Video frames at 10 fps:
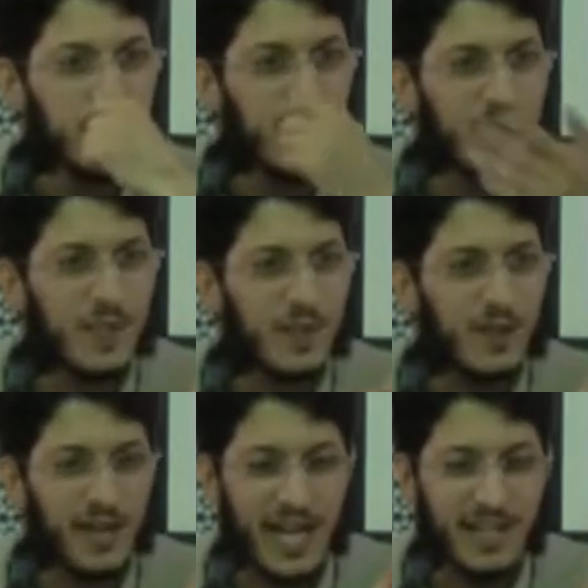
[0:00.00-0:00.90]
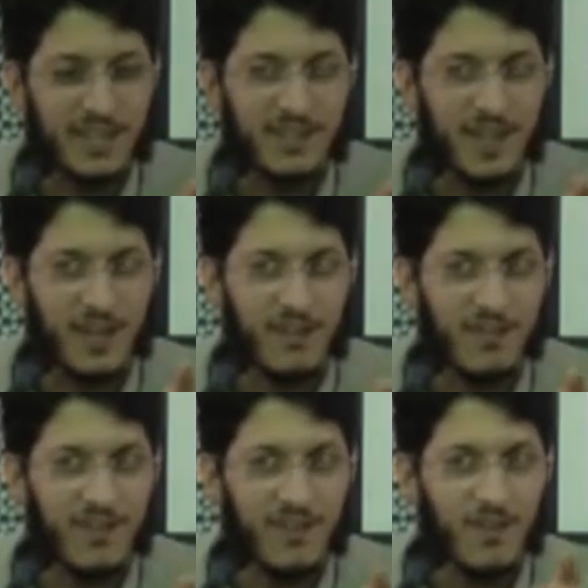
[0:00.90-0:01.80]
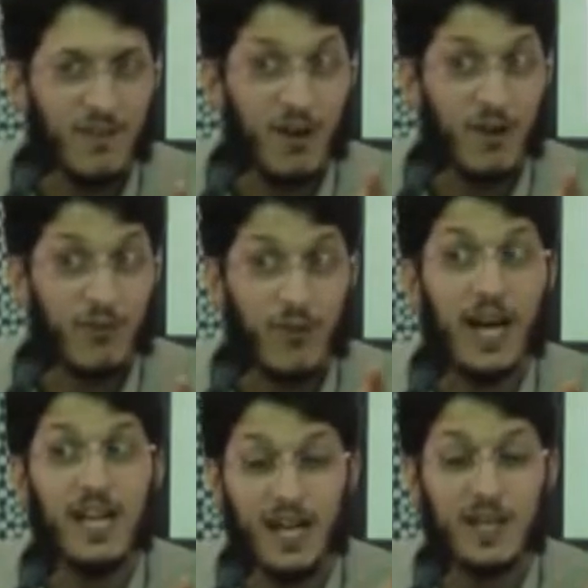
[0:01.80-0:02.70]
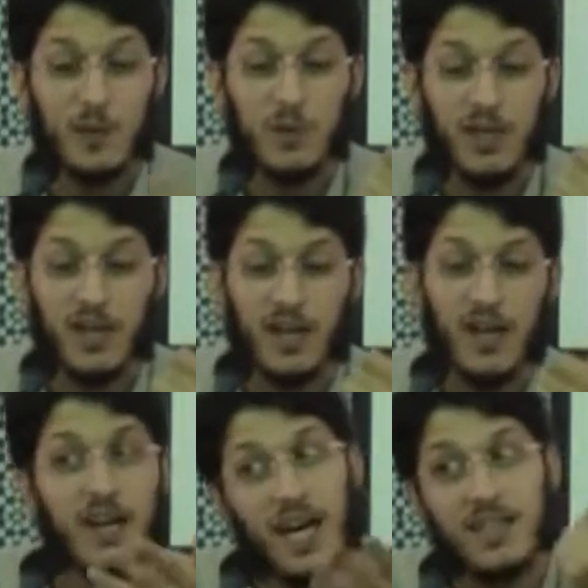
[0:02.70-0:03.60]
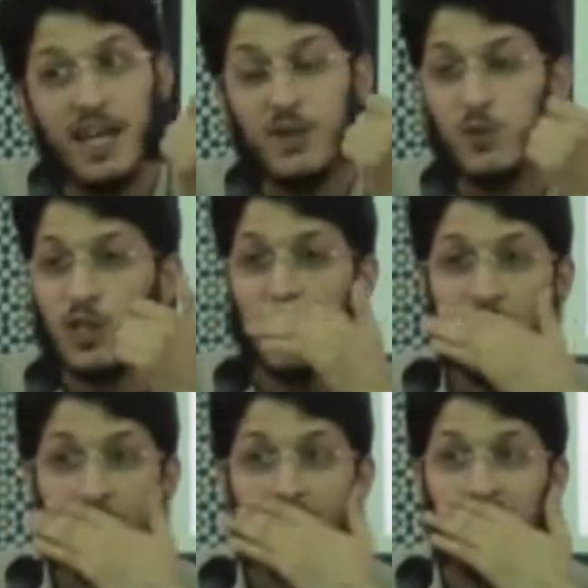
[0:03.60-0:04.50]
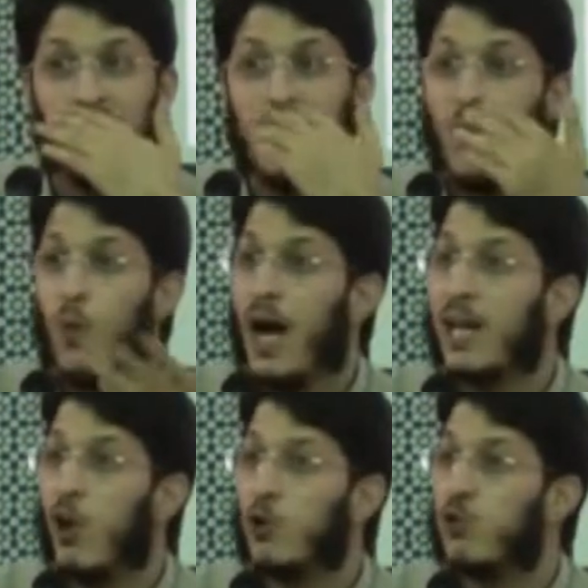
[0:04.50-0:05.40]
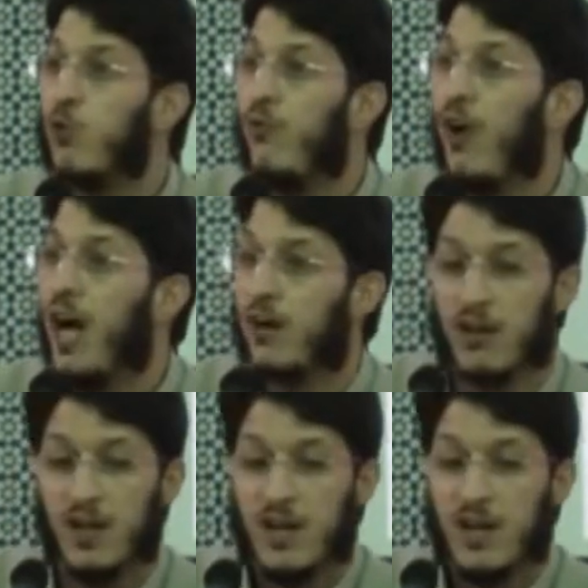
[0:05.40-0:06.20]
This is the reality of Al-Alawiyya and Al-Nusayriya. Why go too far?